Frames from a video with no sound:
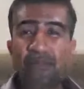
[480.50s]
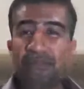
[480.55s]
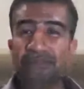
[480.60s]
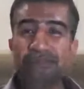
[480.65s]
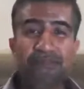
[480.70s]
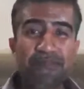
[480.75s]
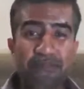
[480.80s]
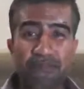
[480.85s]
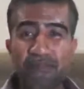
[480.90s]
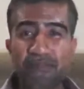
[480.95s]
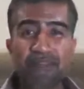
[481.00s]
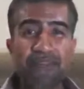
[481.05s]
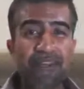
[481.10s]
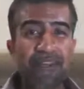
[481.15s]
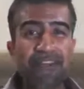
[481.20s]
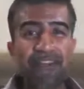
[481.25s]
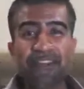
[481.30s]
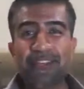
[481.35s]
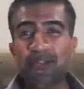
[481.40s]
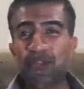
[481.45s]
food,
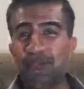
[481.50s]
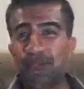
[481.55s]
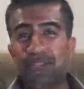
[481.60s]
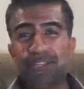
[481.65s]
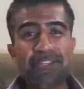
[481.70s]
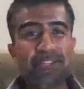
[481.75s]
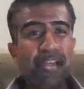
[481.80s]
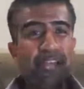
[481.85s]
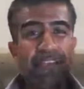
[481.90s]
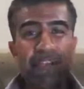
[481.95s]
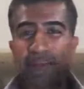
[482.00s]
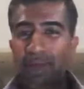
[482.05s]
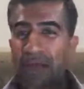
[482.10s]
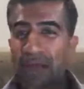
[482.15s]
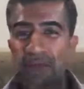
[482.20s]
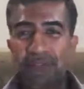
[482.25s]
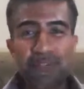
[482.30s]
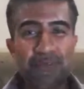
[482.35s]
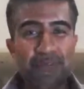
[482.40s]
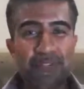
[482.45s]
you reach out,
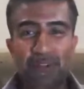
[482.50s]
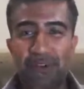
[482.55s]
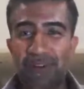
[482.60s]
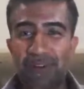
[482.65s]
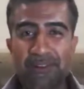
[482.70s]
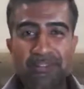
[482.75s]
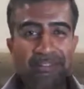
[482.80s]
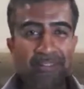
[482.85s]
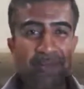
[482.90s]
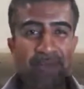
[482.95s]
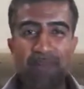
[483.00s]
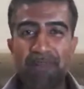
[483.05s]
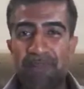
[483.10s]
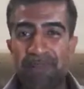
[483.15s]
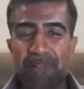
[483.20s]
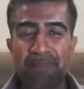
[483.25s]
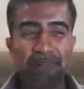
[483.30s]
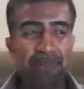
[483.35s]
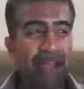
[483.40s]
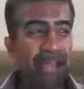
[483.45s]
grab some chocolates, a
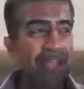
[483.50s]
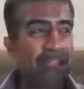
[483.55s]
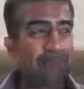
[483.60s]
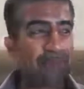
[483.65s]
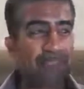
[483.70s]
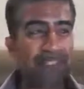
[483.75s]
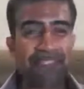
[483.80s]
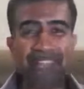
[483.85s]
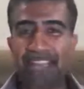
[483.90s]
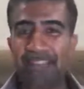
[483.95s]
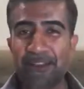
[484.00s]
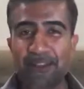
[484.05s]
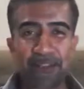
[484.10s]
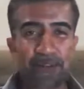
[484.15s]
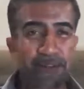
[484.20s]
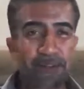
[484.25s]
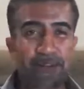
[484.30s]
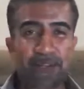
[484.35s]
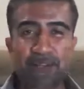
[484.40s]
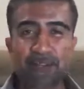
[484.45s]
bag of potato
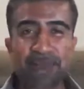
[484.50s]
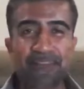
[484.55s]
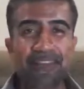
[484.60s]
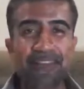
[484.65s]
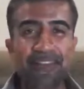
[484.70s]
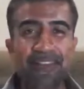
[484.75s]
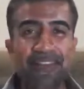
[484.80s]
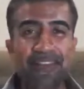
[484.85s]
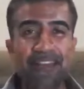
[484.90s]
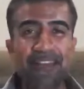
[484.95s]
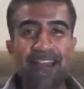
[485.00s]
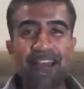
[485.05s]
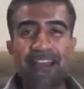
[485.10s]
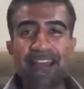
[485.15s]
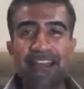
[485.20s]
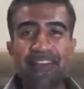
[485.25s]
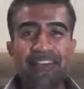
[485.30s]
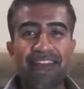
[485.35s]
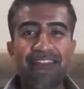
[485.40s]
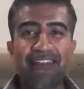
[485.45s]
crisps
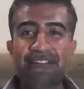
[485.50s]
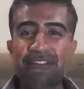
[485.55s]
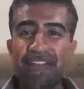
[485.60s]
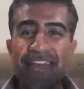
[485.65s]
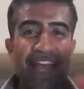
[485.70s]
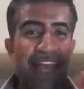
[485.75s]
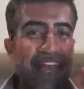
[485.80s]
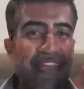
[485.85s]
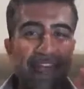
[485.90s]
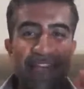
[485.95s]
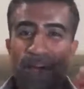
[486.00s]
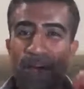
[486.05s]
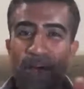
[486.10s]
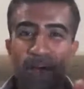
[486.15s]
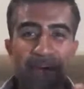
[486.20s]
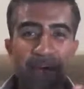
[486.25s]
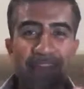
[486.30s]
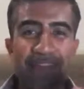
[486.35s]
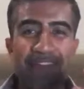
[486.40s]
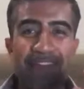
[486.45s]
and a can of
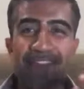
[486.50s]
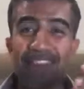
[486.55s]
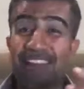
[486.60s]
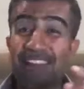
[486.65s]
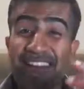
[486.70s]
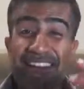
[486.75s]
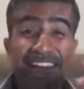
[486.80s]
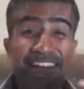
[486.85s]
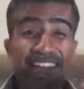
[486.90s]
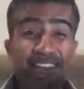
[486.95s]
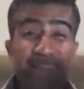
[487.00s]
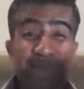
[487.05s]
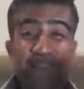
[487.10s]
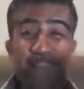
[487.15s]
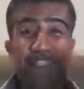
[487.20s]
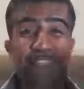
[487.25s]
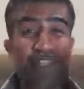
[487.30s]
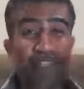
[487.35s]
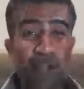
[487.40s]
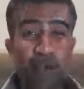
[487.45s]
Coke. Suddenly you've
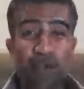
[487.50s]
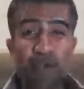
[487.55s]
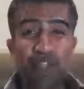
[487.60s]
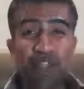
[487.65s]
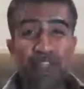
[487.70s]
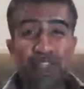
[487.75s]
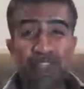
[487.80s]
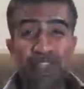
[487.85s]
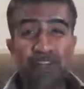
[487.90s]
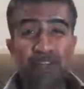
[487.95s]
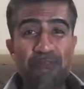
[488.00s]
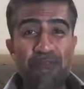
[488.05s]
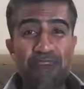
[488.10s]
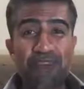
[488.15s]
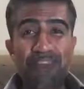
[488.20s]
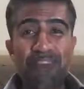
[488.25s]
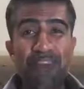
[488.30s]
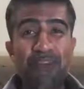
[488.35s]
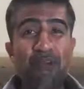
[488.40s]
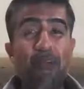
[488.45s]
just loaded yourself with
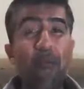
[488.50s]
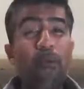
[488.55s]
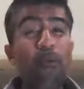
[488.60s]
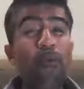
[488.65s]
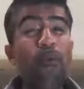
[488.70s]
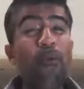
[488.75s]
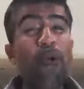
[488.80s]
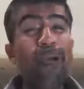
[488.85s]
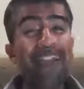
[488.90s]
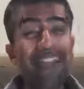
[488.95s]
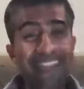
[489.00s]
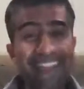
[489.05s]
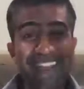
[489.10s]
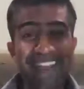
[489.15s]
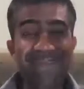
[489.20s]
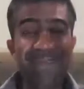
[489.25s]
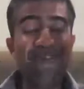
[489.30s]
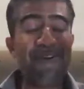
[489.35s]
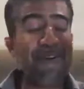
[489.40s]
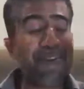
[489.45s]
way
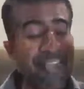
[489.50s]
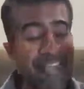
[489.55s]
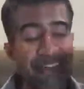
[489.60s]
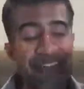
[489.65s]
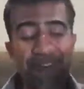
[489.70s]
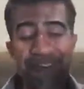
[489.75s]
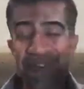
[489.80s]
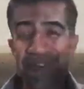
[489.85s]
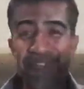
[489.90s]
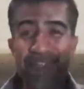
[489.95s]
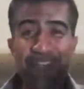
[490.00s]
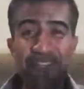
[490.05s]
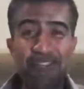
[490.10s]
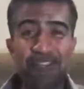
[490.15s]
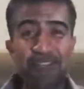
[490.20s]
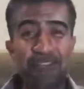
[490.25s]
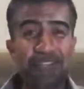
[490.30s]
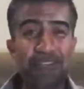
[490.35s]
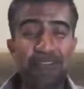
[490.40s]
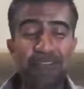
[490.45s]
more calories than you
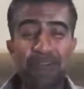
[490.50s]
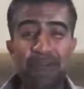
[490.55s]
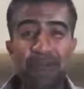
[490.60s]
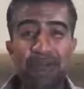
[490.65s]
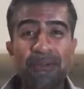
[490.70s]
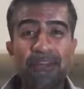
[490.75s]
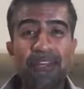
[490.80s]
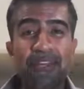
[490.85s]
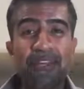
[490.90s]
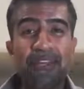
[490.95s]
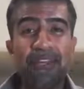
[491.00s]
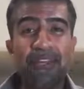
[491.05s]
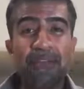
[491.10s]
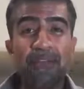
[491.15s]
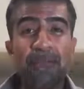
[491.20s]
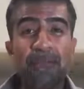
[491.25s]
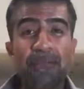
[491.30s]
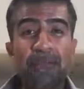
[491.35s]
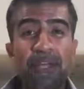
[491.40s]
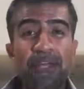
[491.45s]
should do
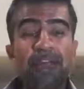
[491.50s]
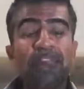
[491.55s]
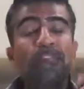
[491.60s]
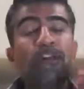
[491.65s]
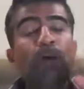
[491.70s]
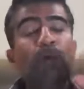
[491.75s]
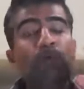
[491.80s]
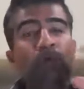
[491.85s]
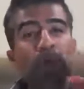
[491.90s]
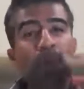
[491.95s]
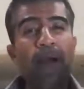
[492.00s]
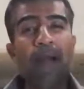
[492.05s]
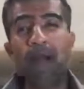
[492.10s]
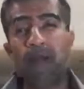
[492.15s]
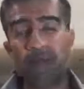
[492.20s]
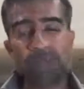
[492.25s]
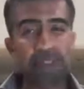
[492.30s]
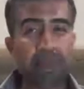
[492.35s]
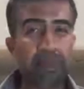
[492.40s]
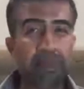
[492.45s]
because our willpower
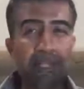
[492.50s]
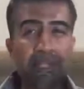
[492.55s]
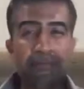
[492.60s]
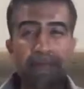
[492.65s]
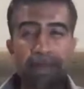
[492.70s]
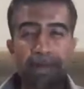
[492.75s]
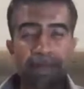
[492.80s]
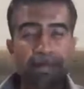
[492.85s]
is depleted.